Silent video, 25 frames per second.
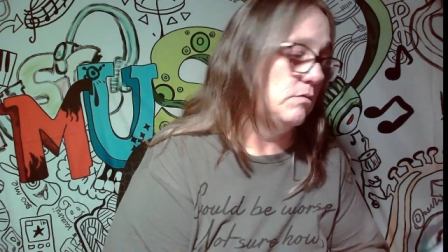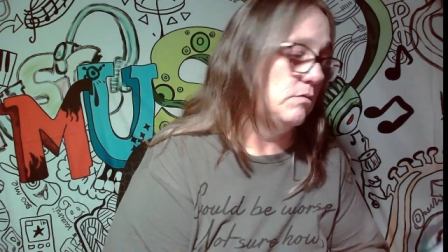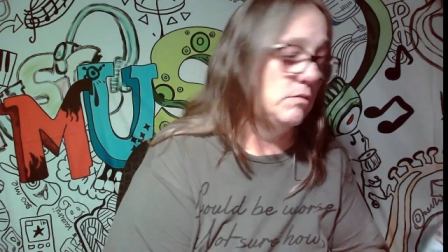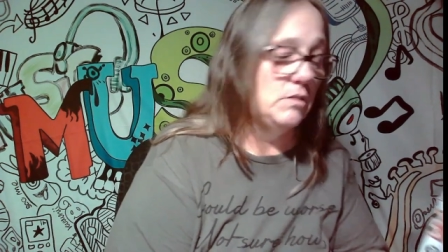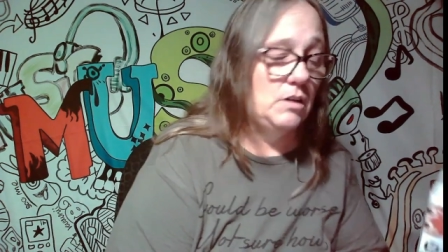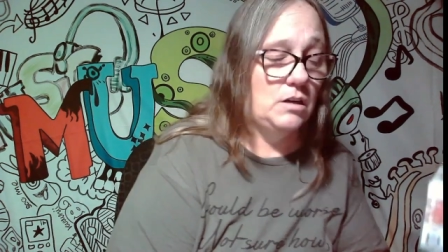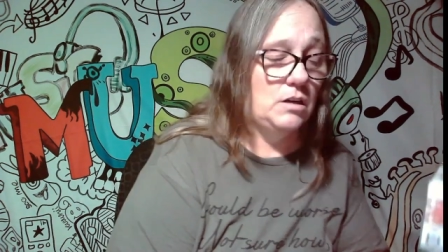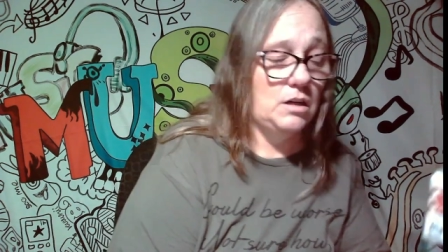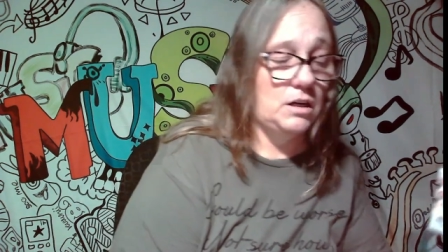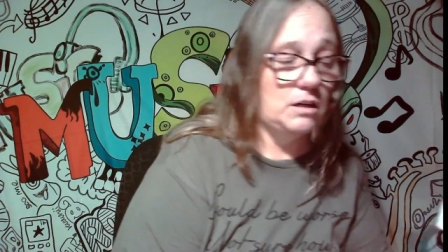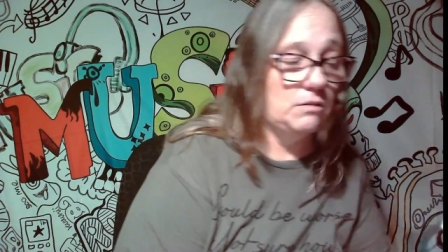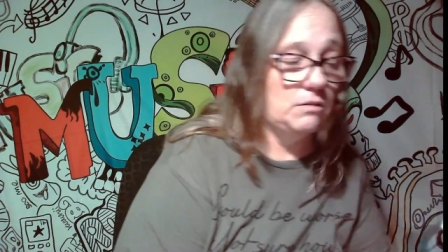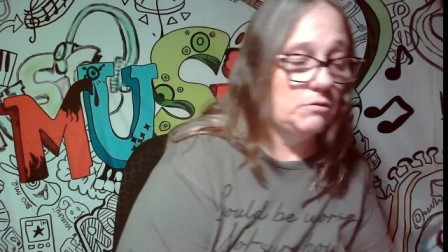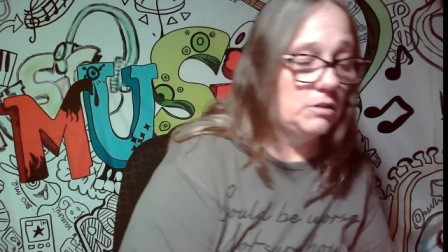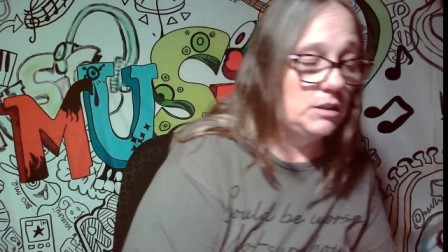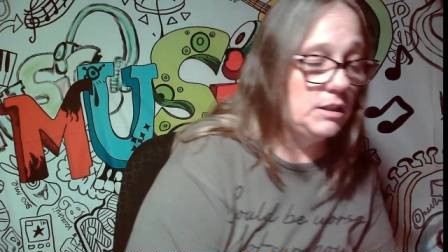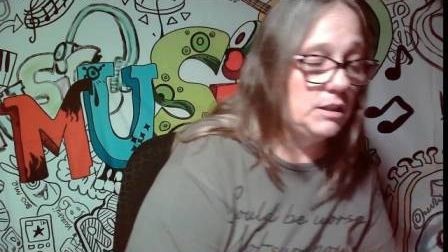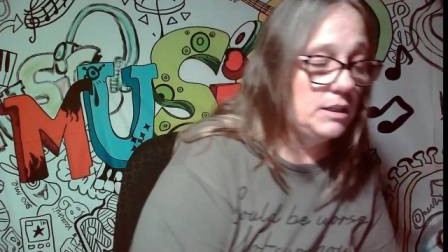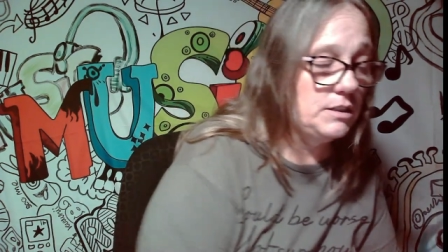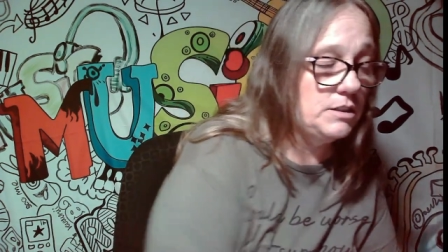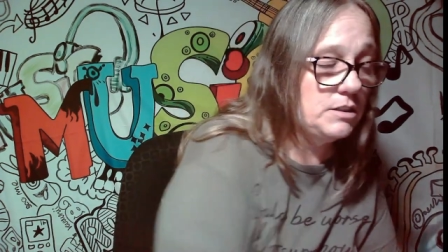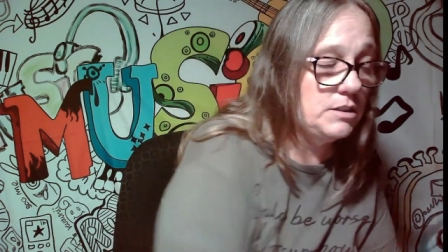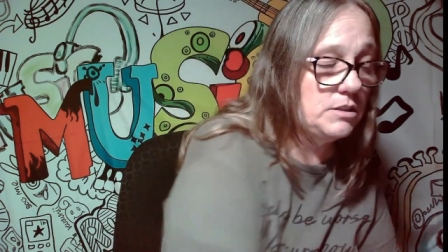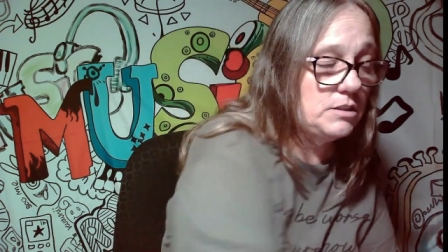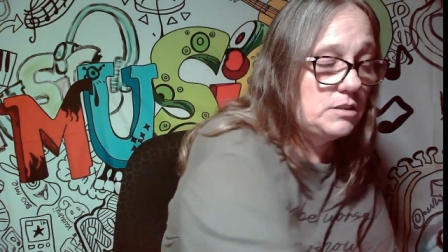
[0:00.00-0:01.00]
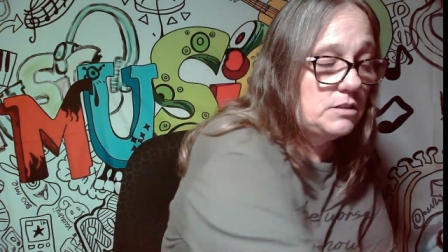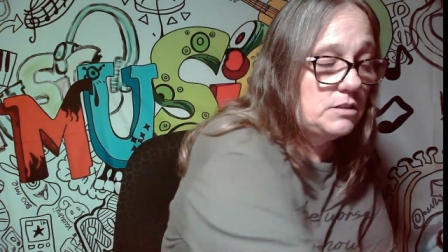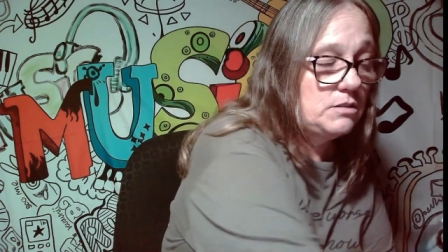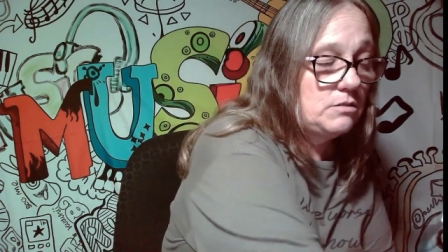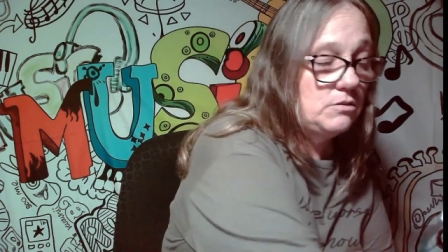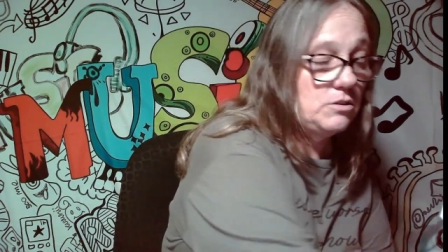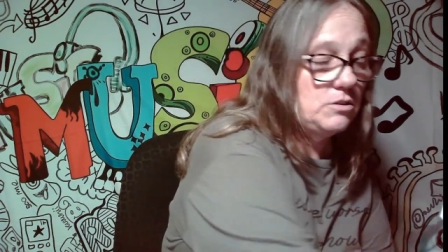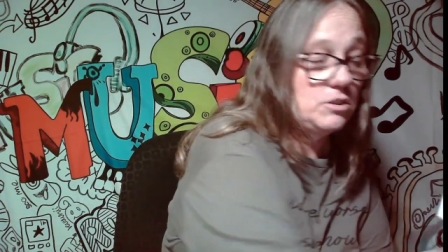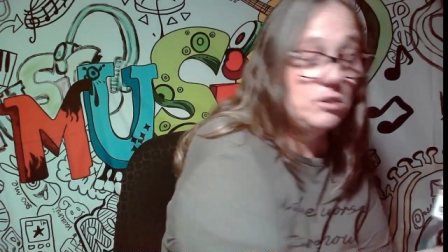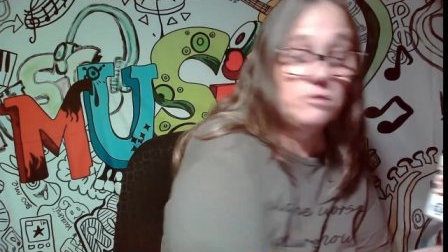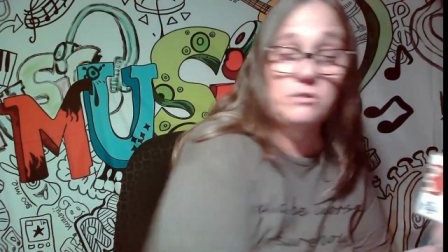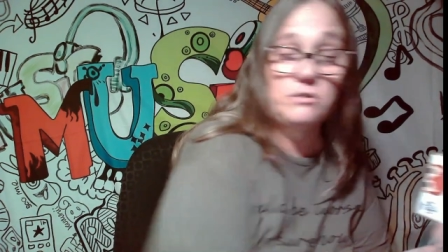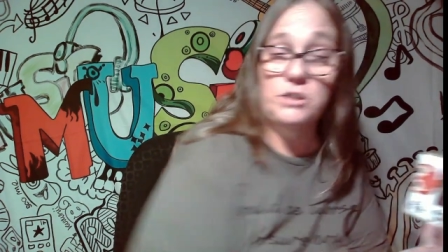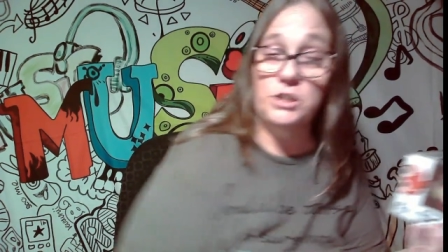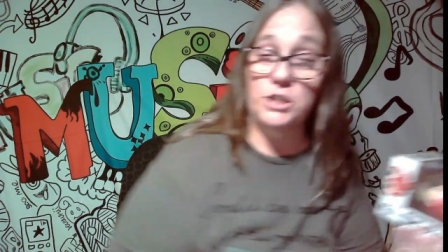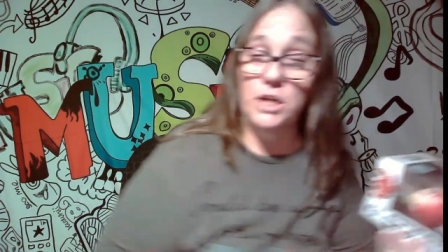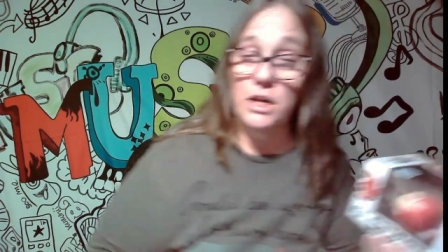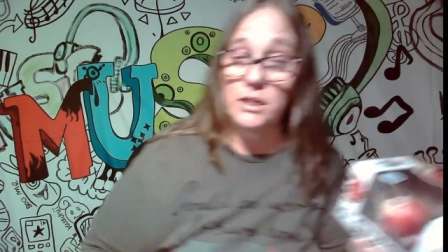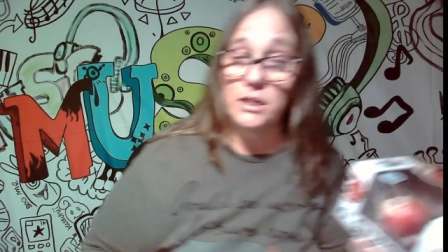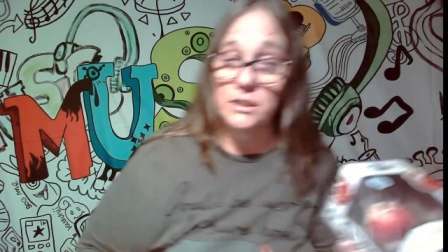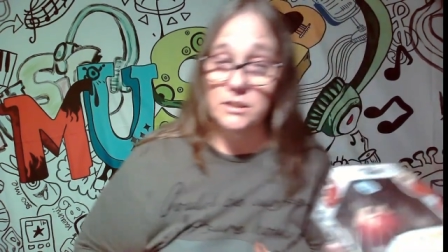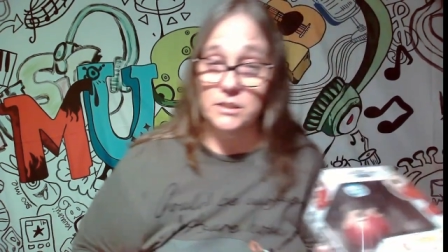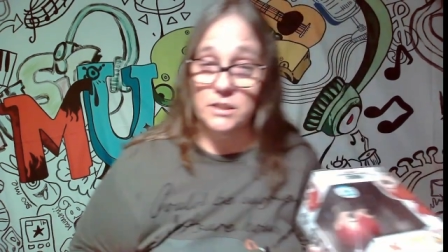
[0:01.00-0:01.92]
Alright, well, let's do a check,